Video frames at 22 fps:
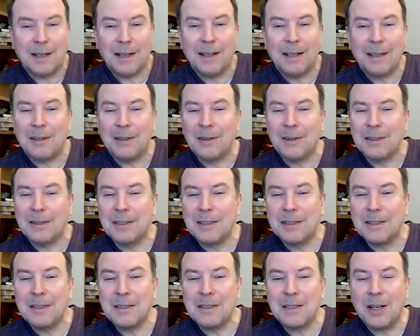dialogue,
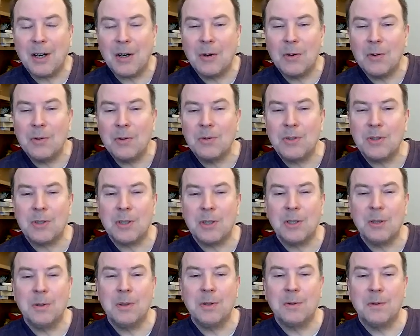just a whole
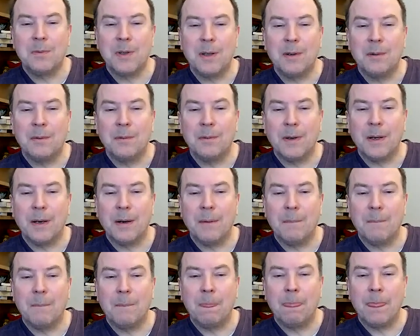slew
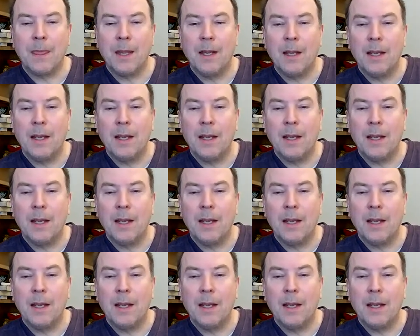of